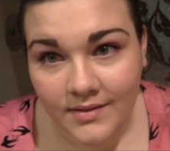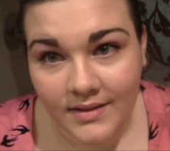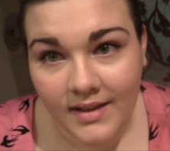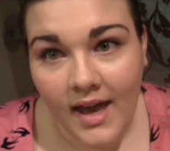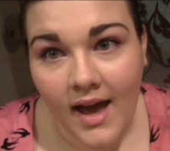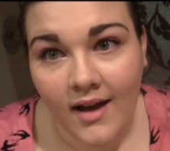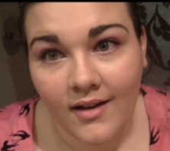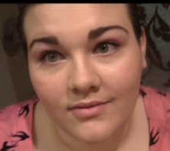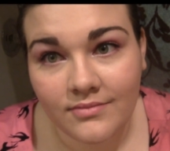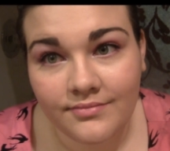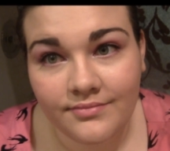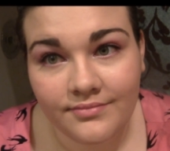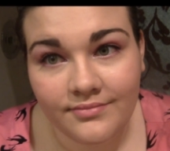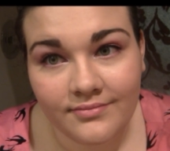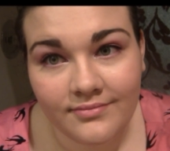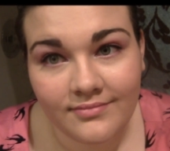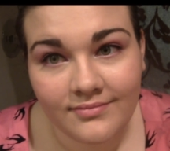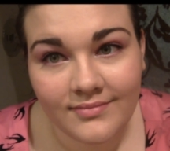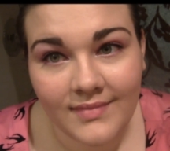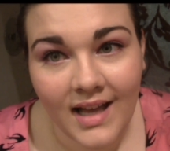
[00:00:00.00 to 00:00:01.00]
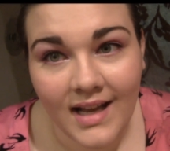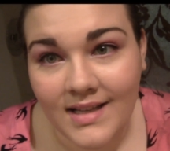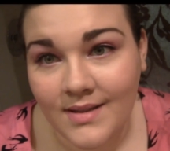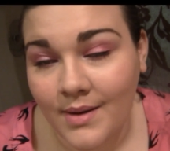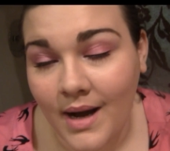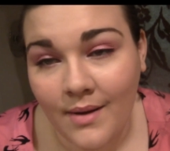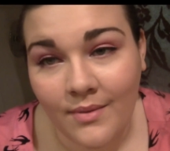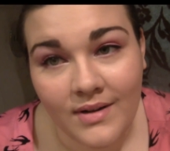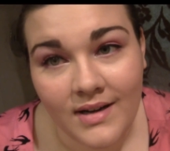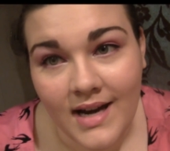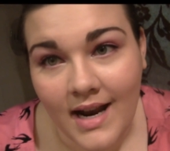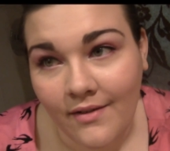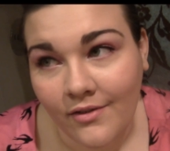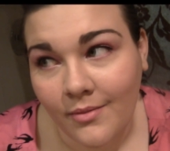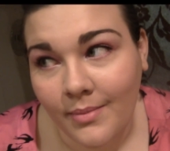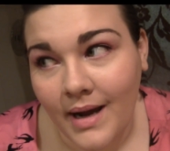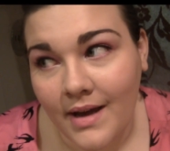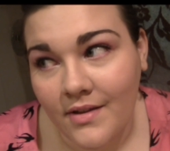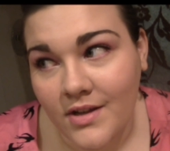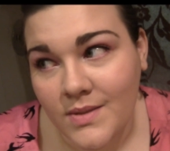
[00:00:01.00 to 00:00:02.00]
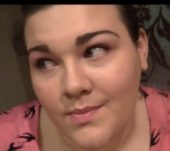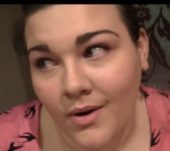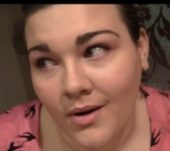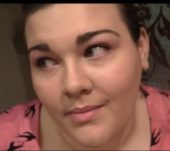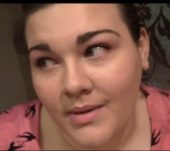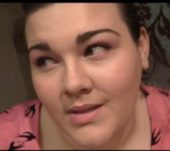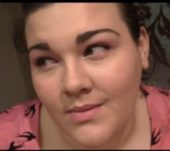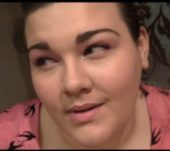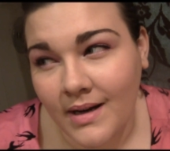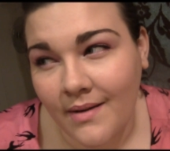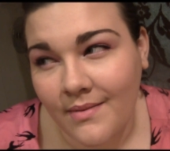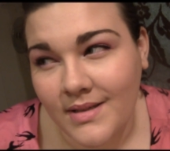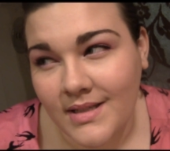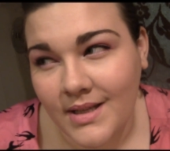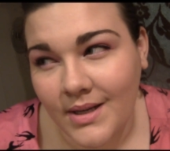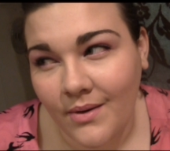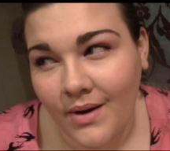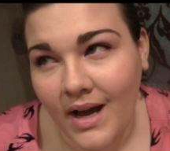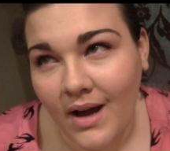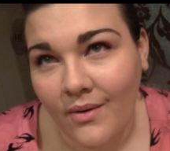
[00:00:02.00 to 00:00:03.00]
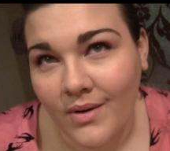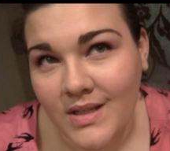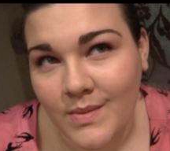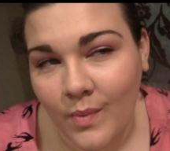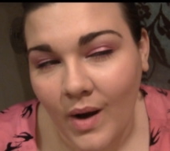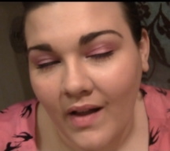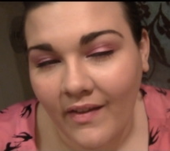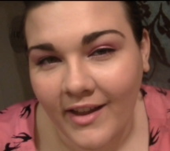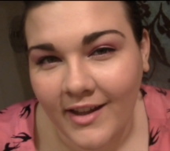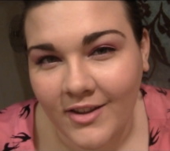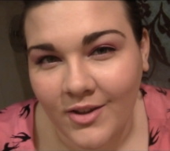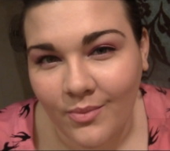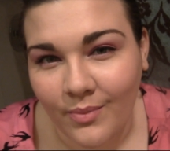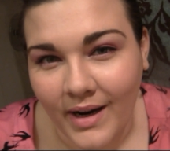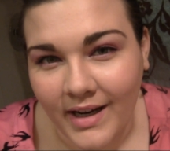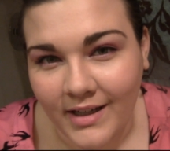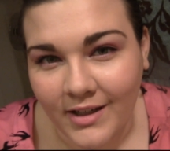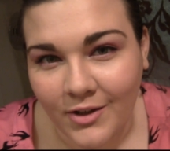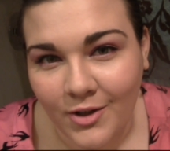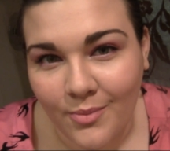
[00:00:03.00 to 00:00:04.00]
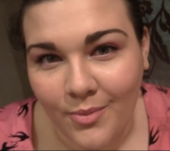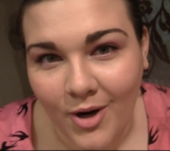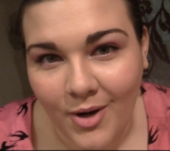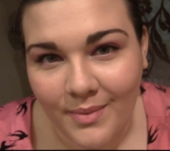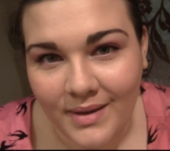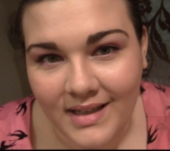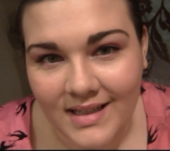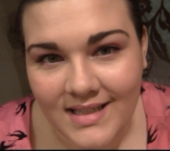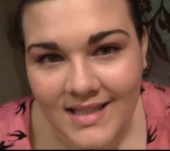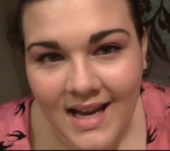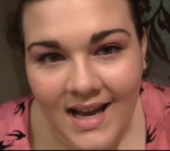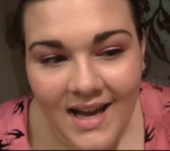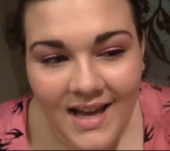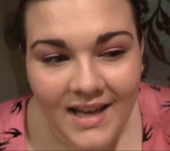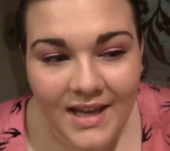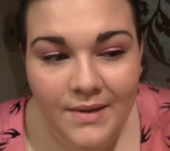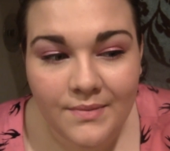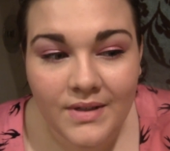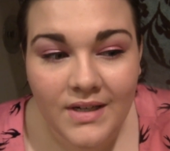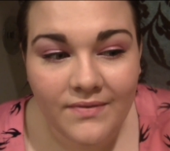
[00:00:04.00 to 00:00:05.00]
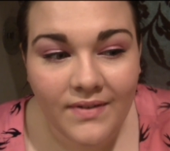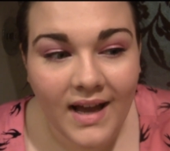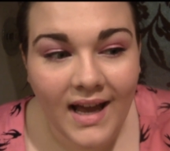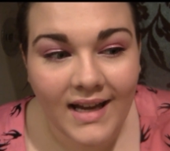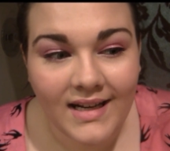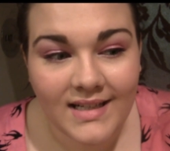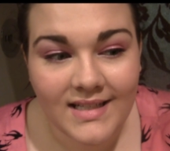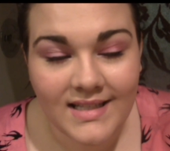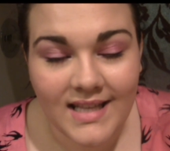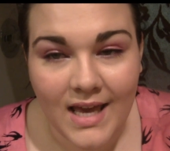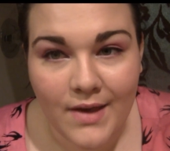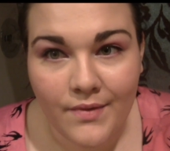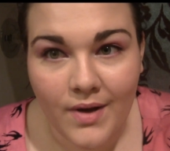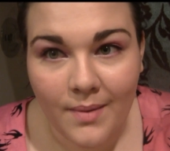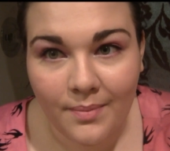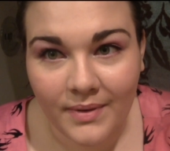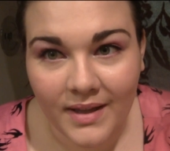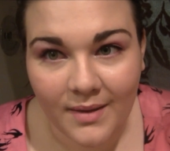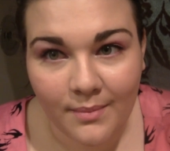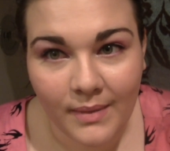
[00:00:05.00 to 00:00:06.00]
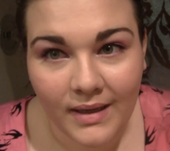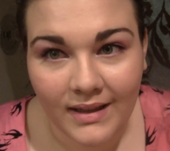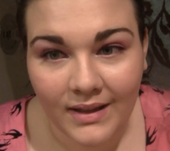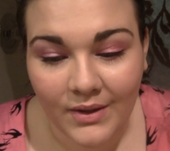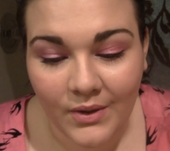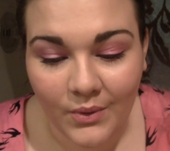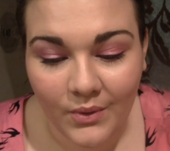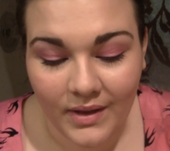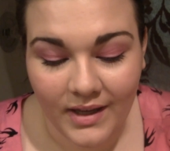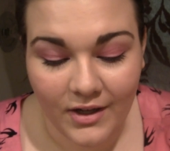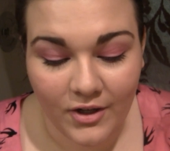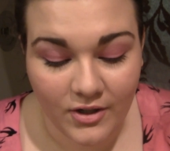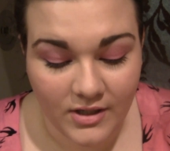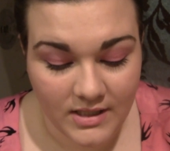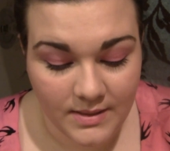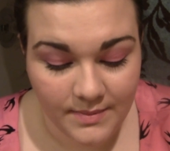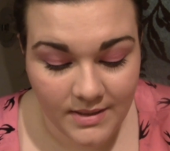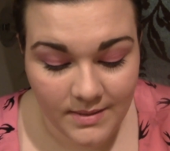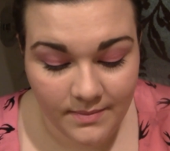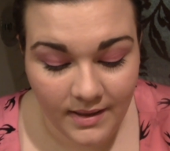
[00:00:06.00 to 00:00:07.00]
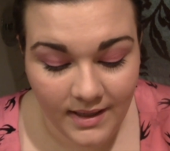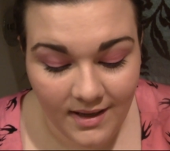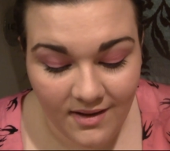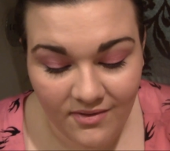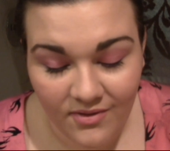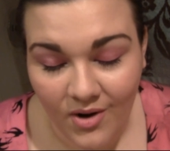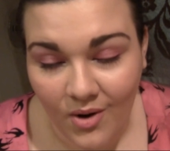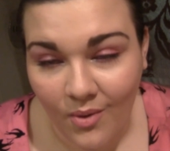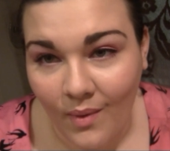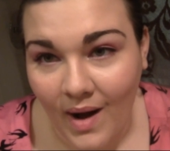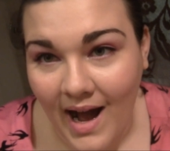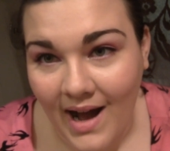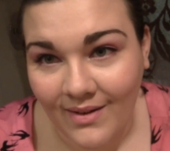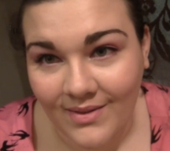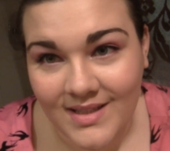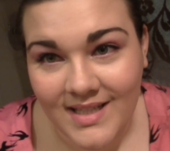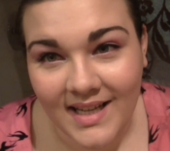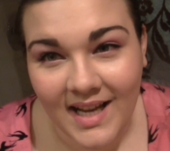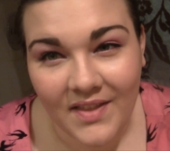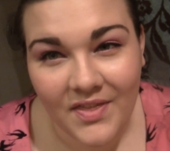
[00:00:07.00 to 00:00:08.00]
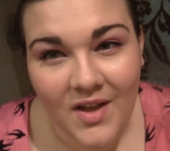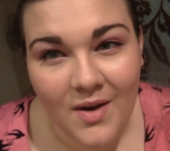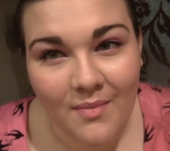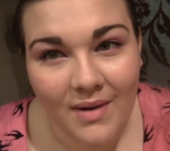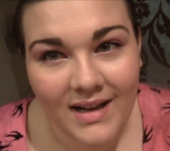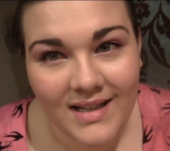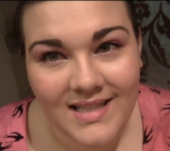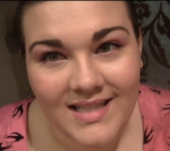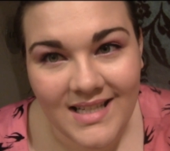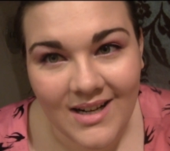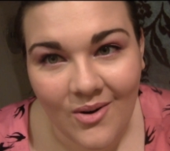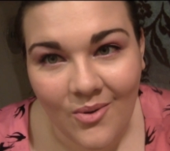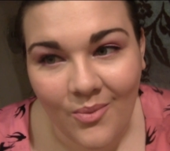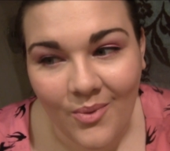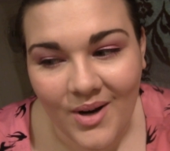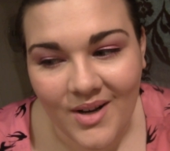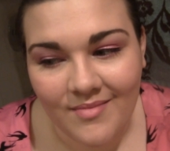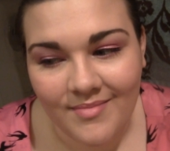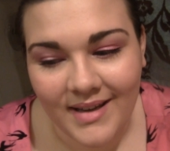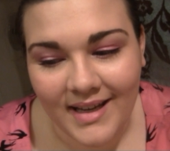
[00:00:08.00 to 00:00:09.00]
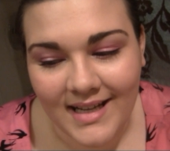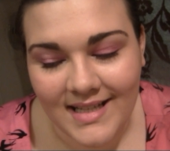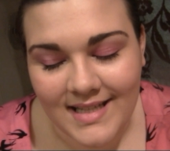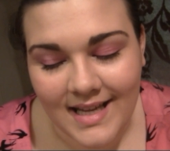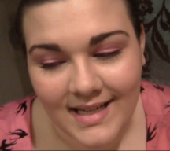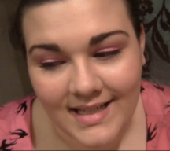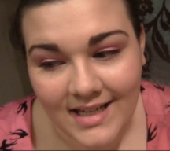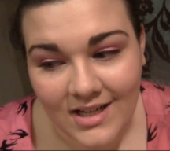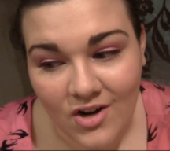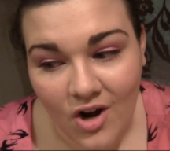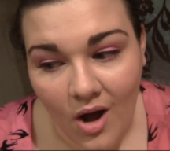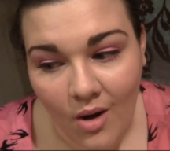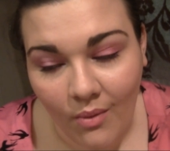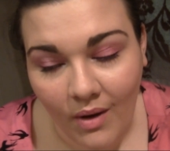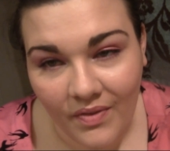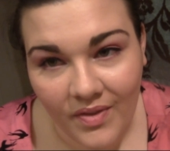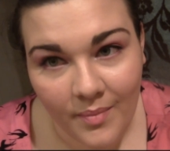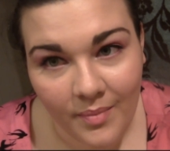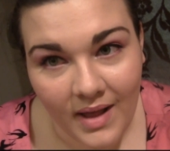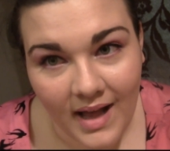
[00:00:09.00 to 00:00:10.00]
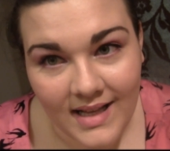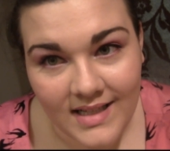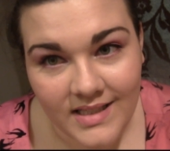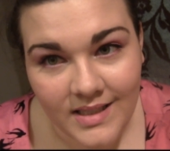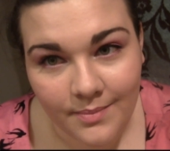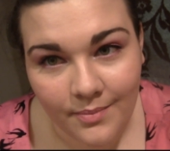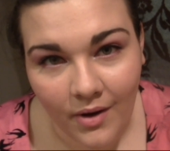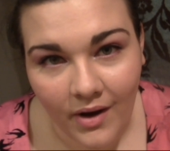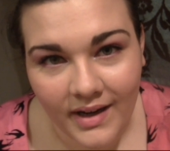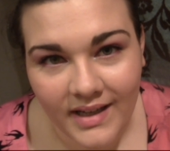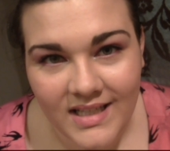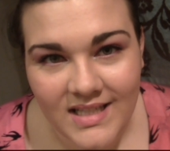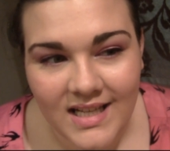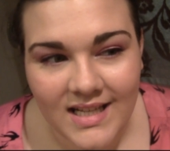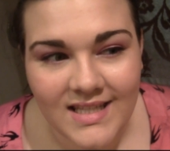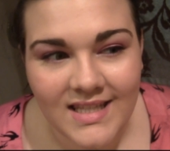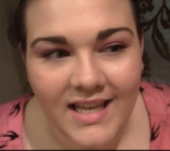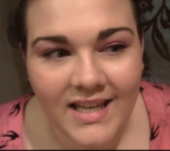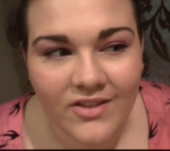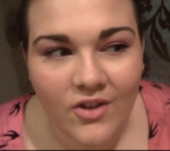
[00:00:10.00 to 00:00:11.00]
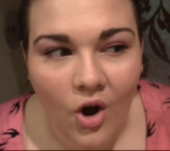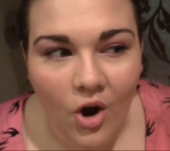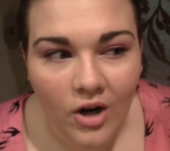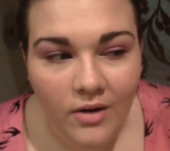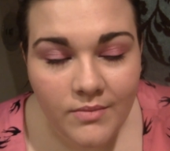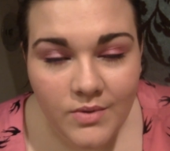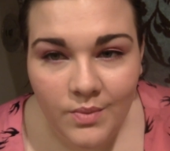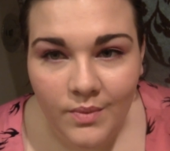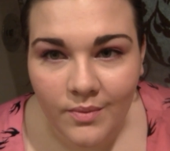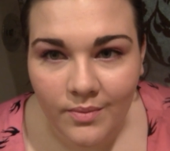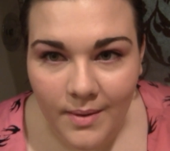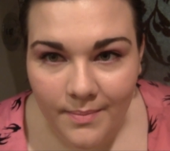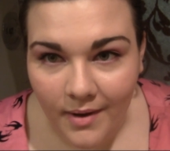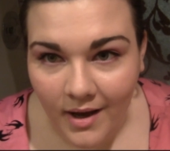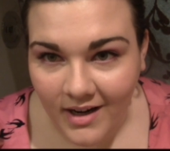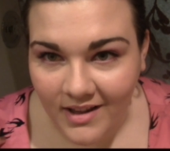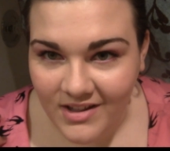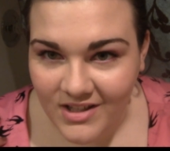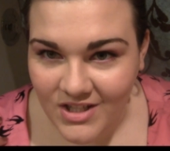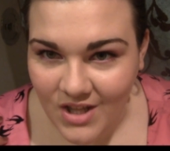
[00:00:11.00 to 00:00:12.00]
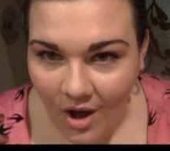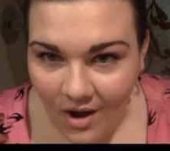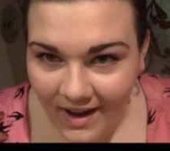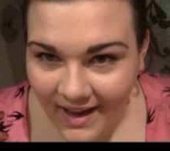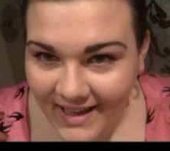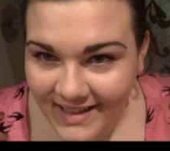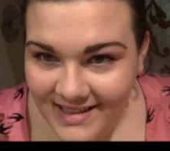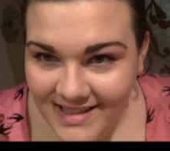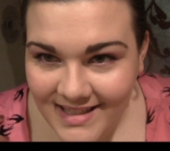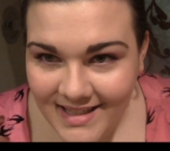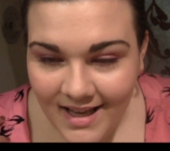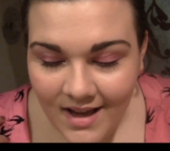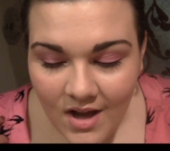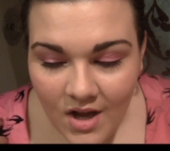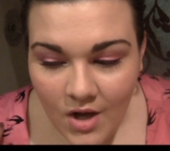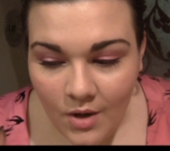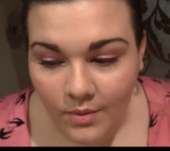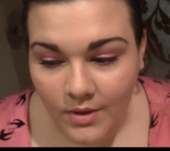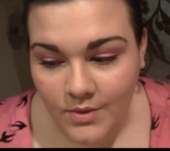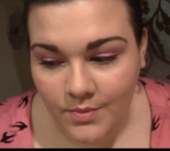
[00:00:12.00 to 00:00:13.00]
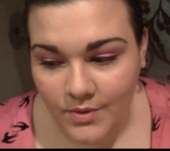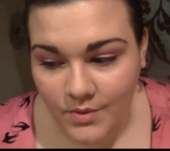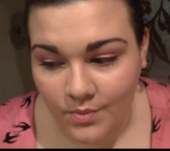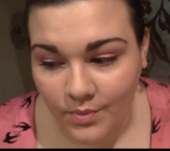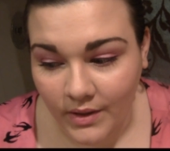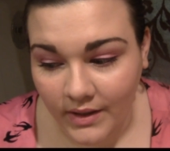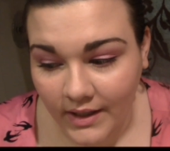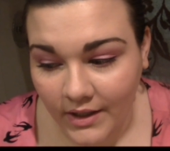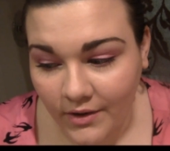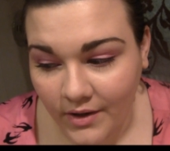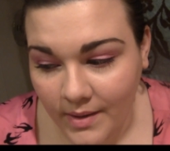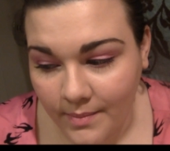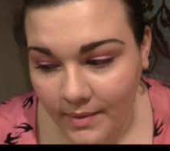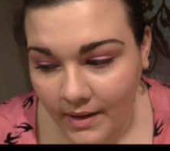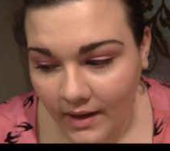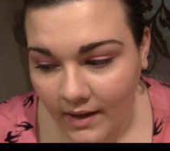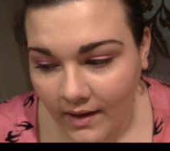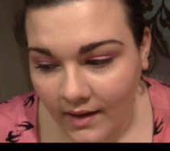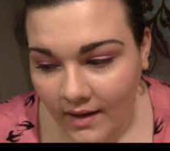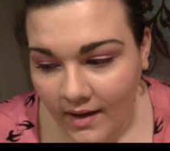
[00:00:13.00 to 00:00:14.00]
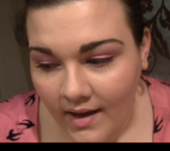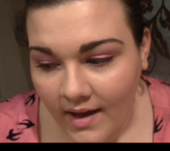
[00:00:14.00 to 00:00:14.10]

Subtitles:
Yeah, I would never buy those Barbies when I was little. I always bought like the regular Barbies. Even if I had to save up like my little like Christmas money for a while to get them, I still would, because I did not want the plastic bodies, because like the arms would rip out of the sockets, which was really creepy.